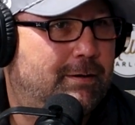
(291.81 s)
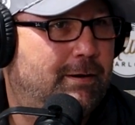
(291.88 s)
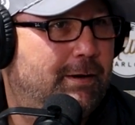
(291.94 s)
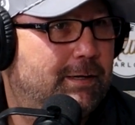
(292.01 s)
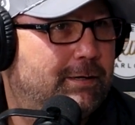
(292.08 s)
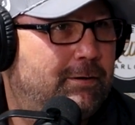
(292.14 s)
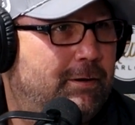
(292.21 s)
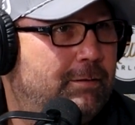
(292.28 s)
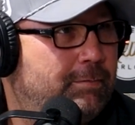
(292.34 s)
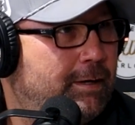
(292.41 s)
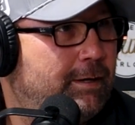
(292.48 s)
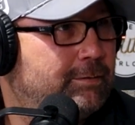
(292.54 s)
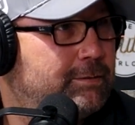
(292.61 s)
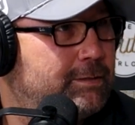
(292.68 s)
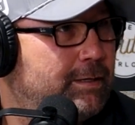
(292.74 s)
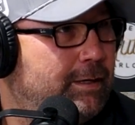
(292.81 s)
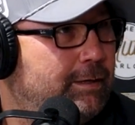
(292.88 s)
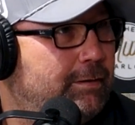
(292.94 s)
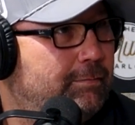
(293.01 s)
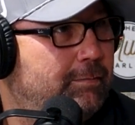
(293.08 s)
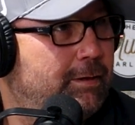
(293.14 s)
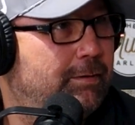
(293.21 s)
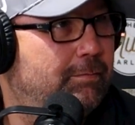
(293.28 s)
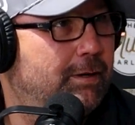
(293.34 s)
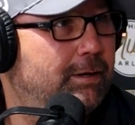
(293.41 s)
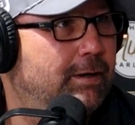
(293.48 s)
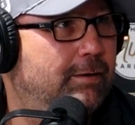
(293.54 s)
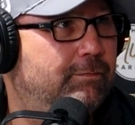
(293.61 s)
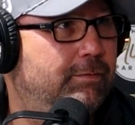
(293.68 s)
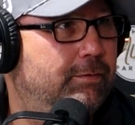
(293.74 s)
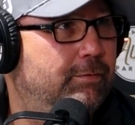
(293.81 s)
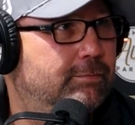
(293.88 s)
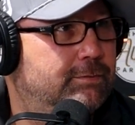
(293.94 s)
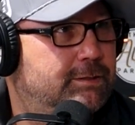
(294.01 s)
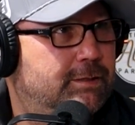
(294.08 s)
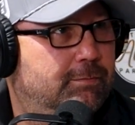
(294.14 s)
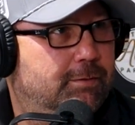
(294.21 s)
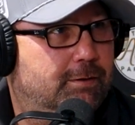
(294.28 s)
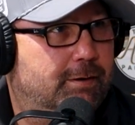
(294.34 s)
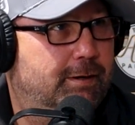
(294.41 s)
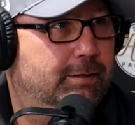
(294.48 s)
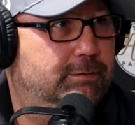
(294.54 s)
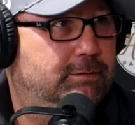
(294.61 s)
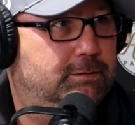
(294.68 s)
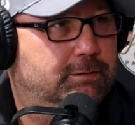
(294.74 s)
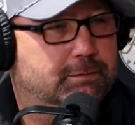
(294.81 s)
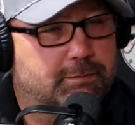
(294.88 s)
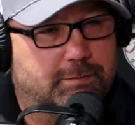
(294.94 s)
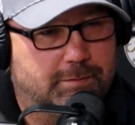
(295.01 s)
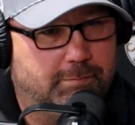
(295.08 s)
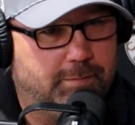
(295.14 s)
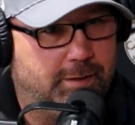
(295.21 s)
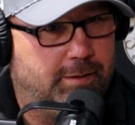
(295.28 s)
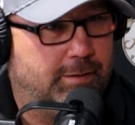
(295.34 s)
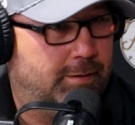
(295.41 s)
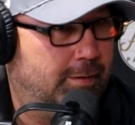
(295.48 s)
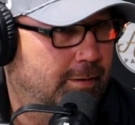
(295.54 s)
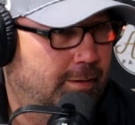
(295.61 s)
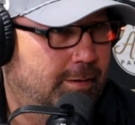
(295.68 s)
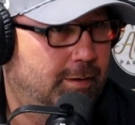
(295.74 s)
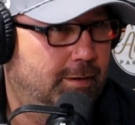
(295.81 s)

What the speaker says: like clubhouse thing that me and my nephew, similar age to me,